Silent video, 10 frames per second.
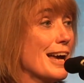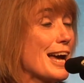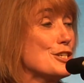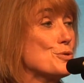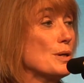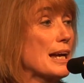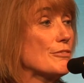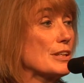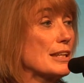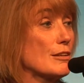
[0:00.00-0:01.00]
and doing
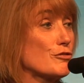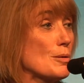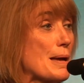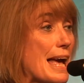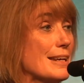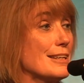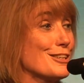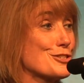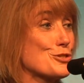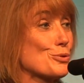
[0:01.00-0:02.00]
everything from editing
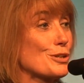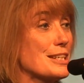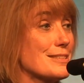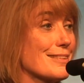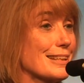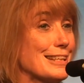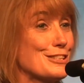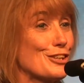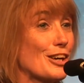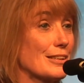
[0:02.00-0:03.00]
stories at the
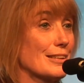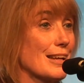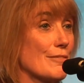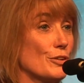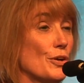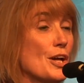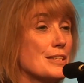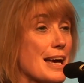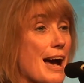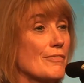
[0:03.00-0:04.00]
kindergarten level
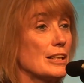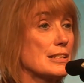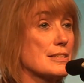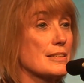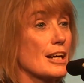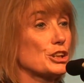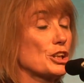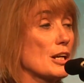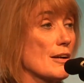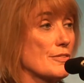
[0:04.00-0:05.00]
to having a
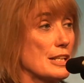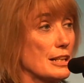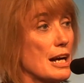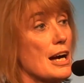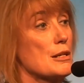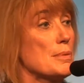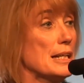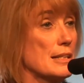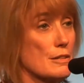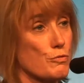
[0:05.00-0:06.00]
discussion of the
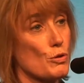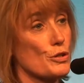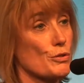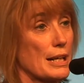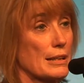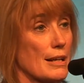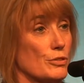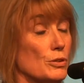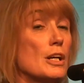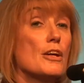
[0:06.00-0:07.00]
economy at the 4th grade
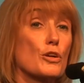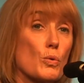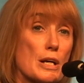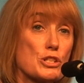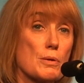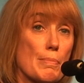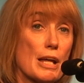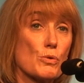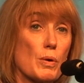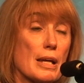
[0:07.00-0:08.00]
level. The question, by
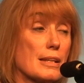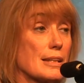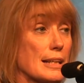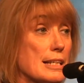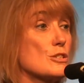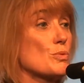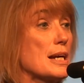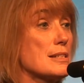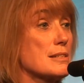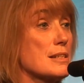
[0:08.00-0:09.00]
the way, that the kids
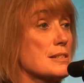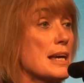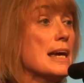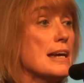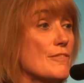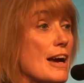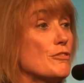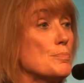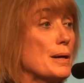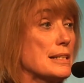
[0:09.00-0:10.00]
raised is, if
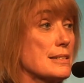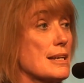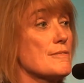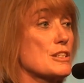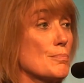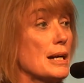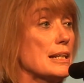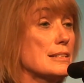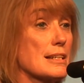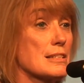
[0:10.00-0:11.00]
everybody saves their money
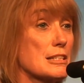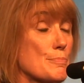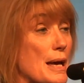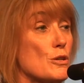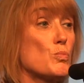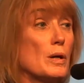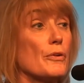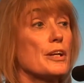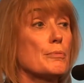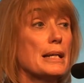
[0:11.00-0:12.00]
and doesn't spend, will
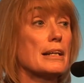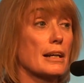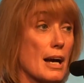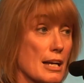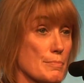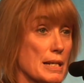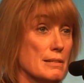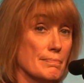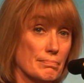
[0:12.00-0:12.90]
there be an economy?